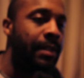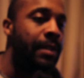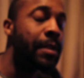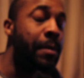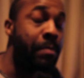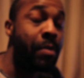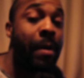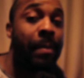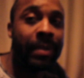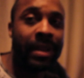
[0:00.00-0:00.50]

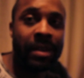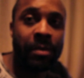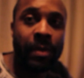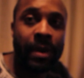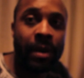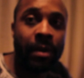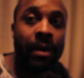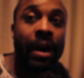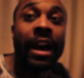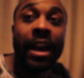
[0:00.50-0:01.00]
You probably
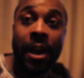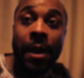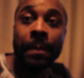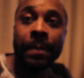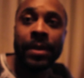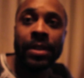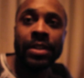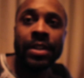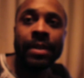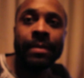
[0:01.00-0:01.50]
will. I
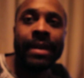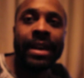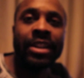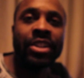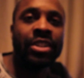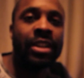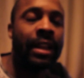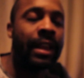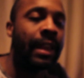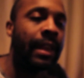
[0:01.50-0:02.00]
hope you do,
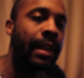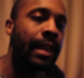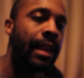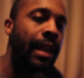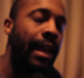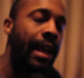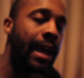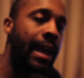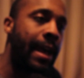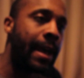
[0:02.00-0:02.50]
actually.
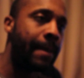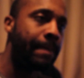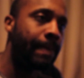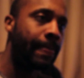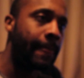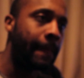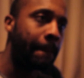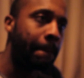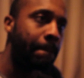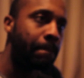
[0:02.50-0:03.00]

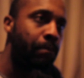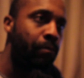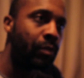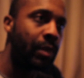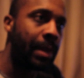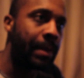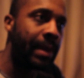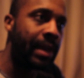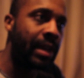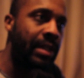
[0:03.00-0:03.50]

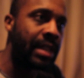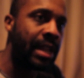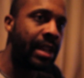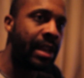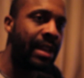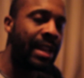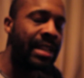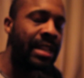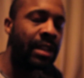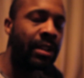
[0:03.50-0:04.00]
Because I
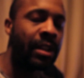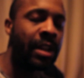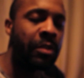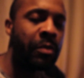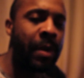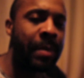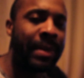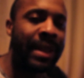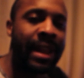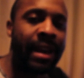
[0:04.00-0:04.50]
know there's a lot
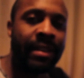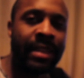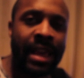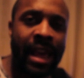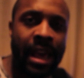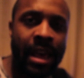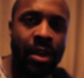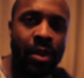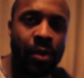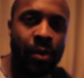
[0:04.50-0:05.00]
of women out
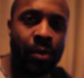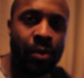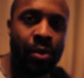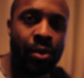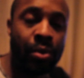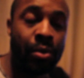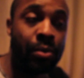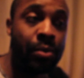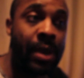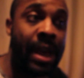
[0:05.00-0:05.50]
there
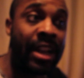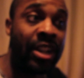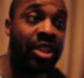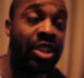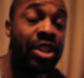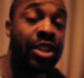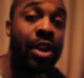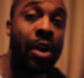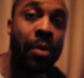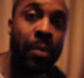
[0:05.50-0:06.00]
who
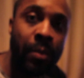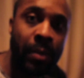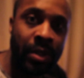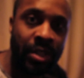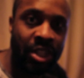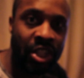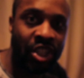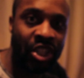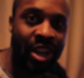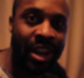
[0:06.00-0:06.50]
actually don't
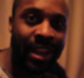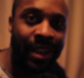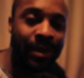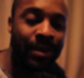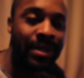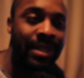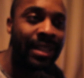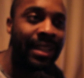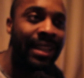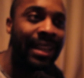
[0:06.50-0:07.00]
want a
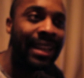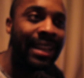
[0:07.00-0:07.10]
child.